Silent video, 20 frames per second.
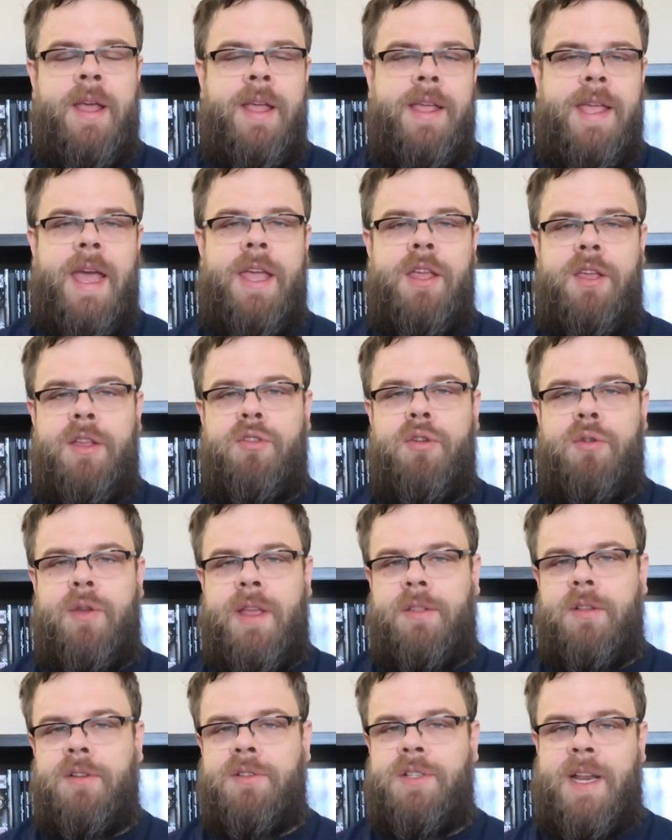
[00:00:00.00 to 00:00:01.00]
Yeah, you do
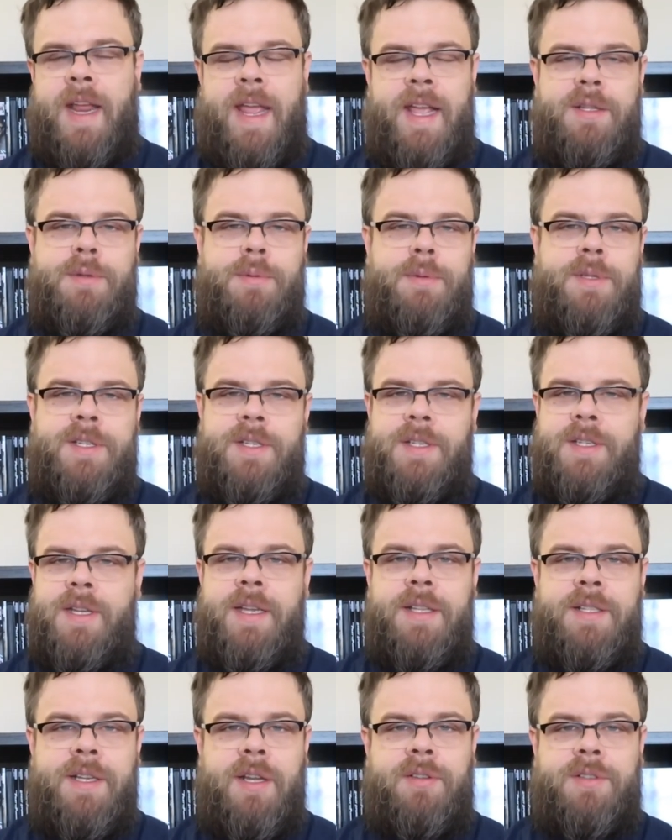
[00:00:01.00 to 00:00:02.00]
get those enhancements and
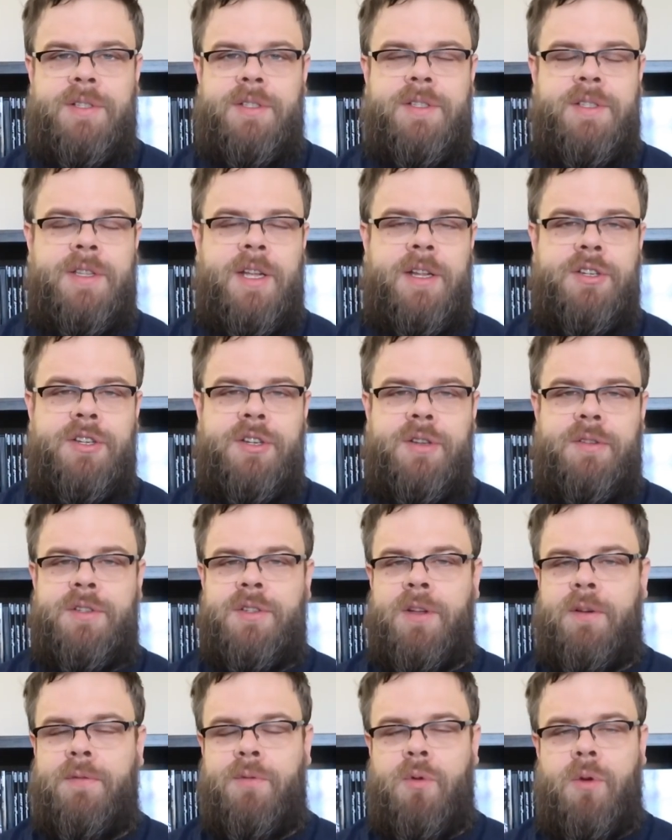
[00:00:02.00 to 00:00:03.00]
details and such and
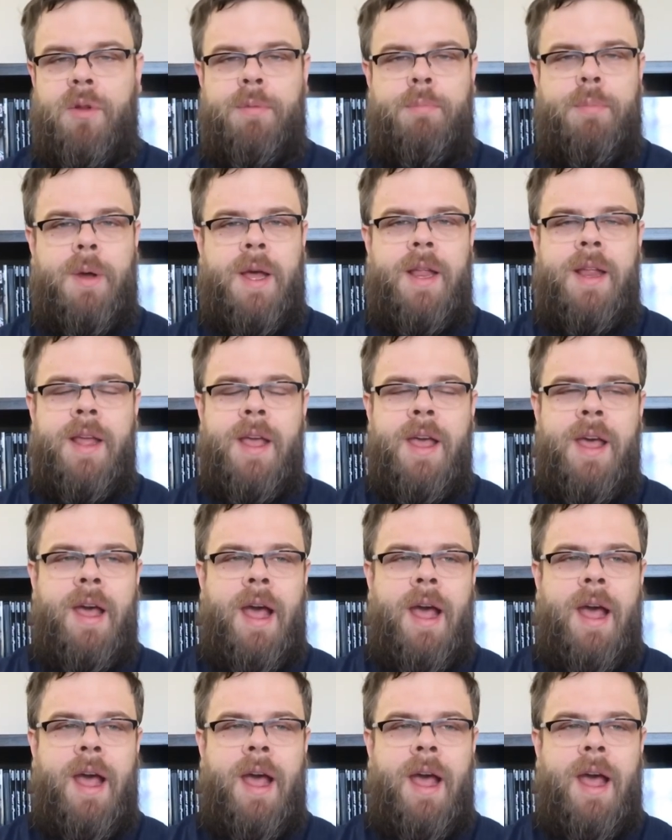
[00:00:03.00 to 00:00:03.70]
so forth, but